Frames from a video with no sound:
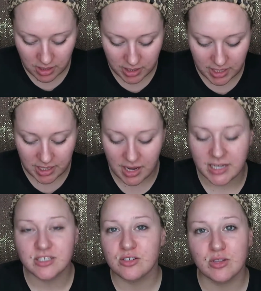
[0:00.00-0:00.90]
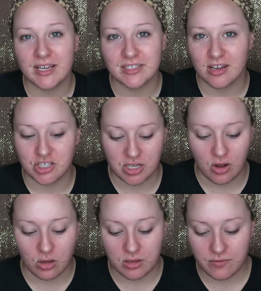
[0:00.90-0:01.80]
Again, I just don't like touching
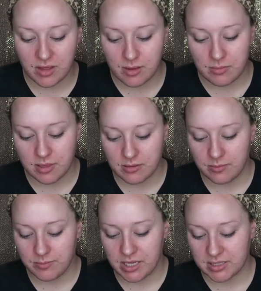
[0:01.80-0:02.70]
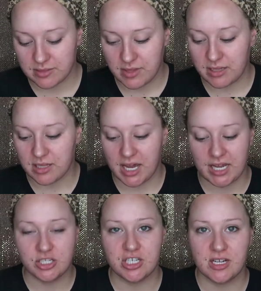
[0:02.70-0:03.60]
all of them because of like the
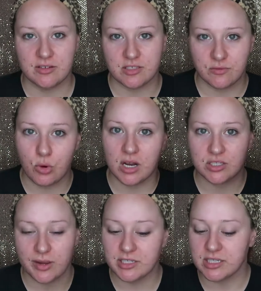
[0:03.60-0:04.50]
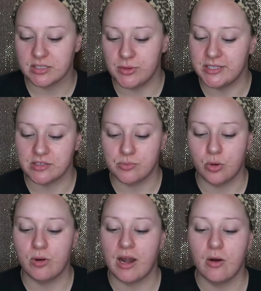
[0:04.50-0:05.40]
hygiene at Sephora, so I just get tweezers and
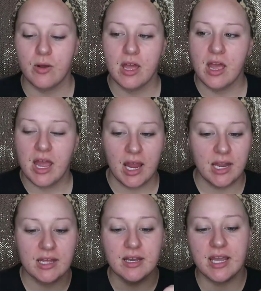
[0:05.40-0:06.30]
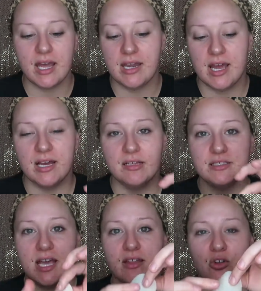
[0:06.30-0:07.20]
pull them out. And it again
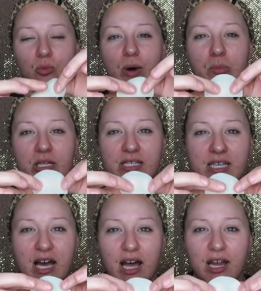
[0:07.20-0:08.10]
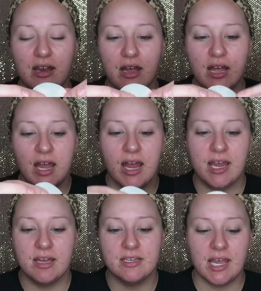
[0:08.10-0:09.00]
has a little bubbly side
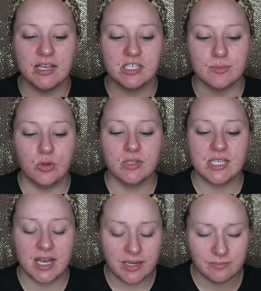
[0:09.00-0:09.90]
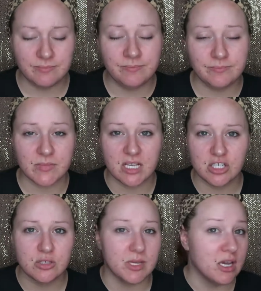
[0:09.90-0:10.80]
and a smooth side.
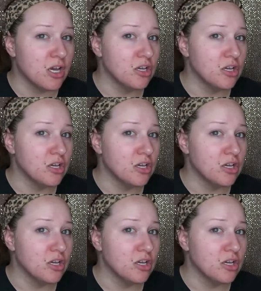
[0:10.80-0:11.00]
Excuse me.